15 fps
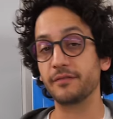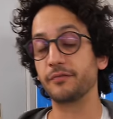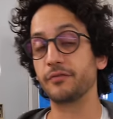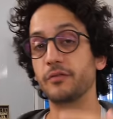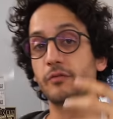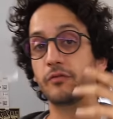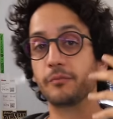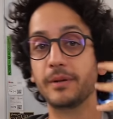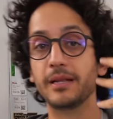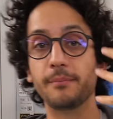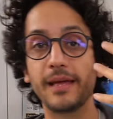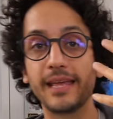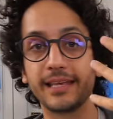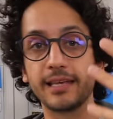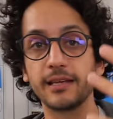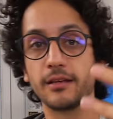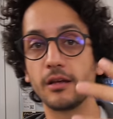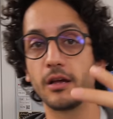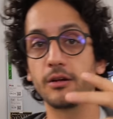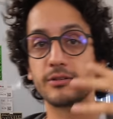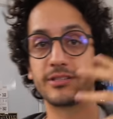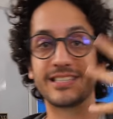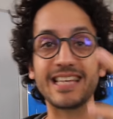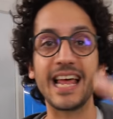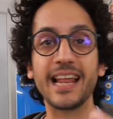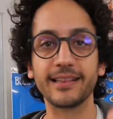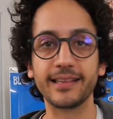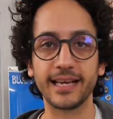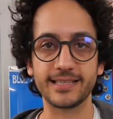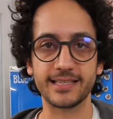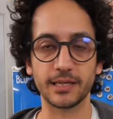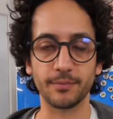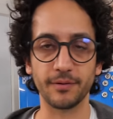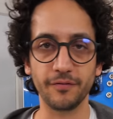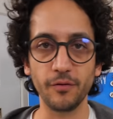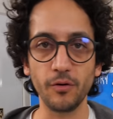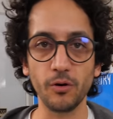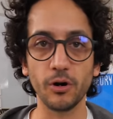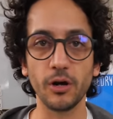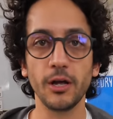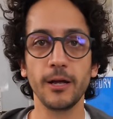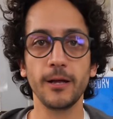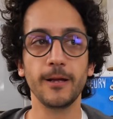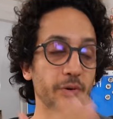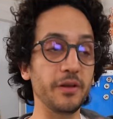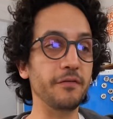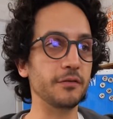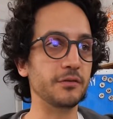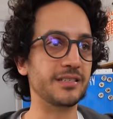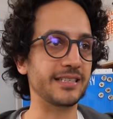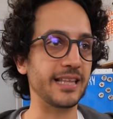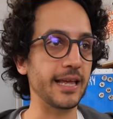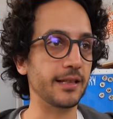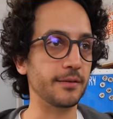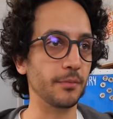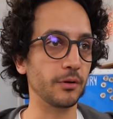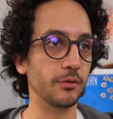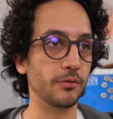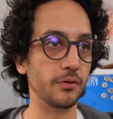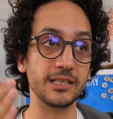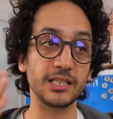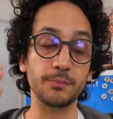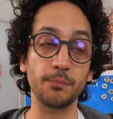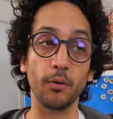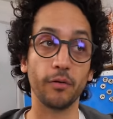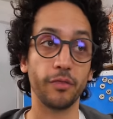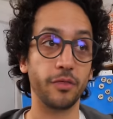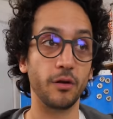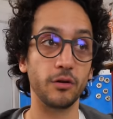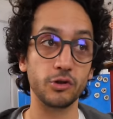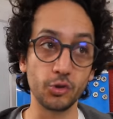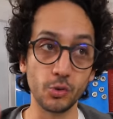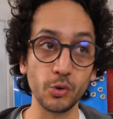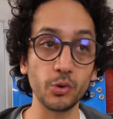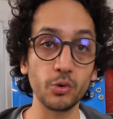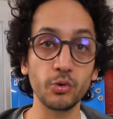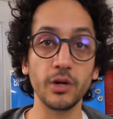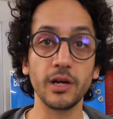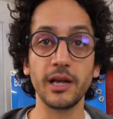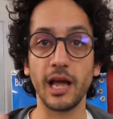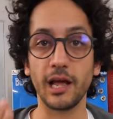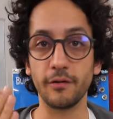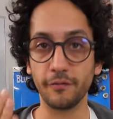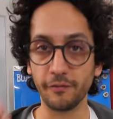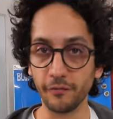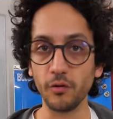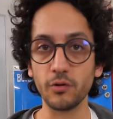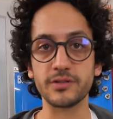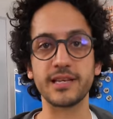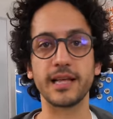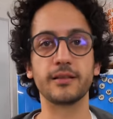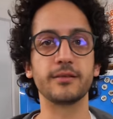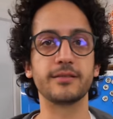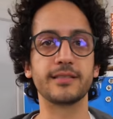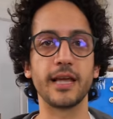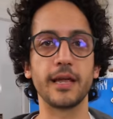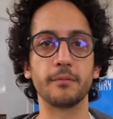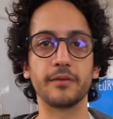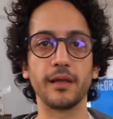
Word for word: if you've been making a salad dressing before, that previous statement is both true and false at the same